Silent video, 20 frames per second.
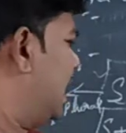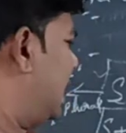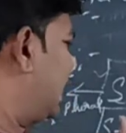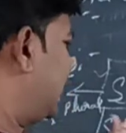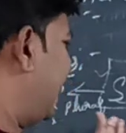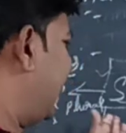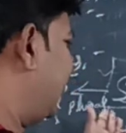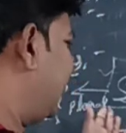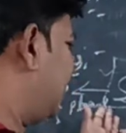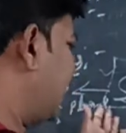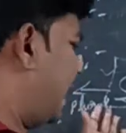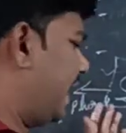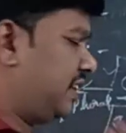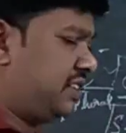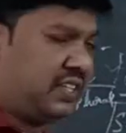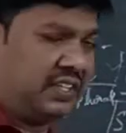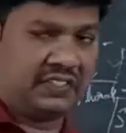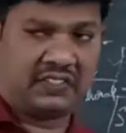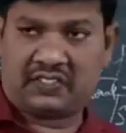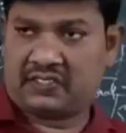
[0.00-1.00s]
write
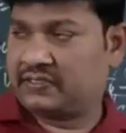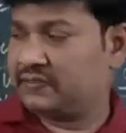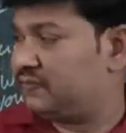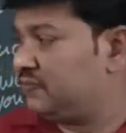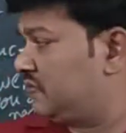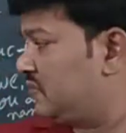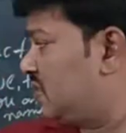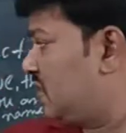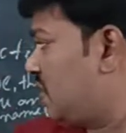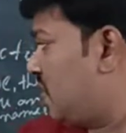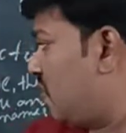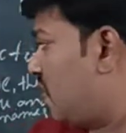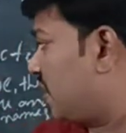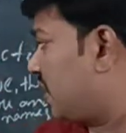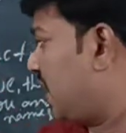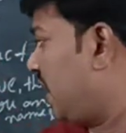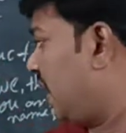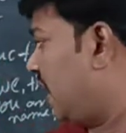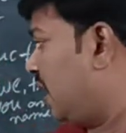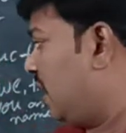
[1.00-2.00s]
like this.
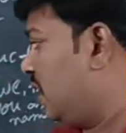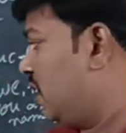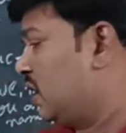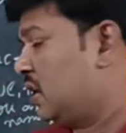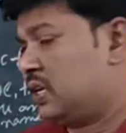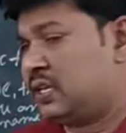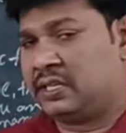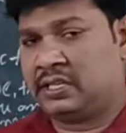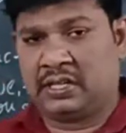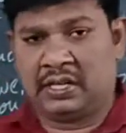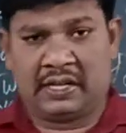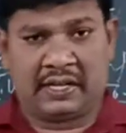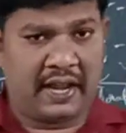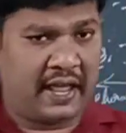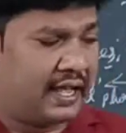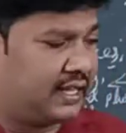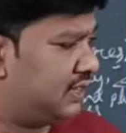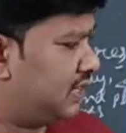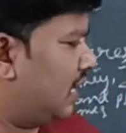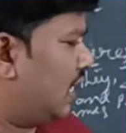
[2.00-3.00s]
Okay,
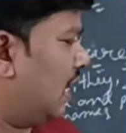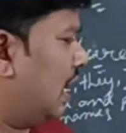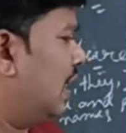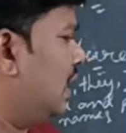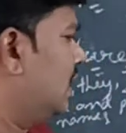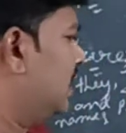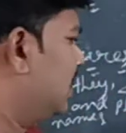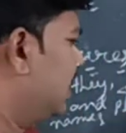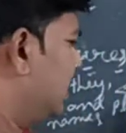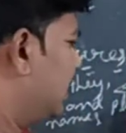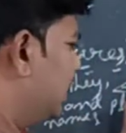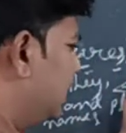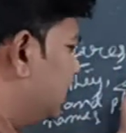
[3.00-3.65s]
take the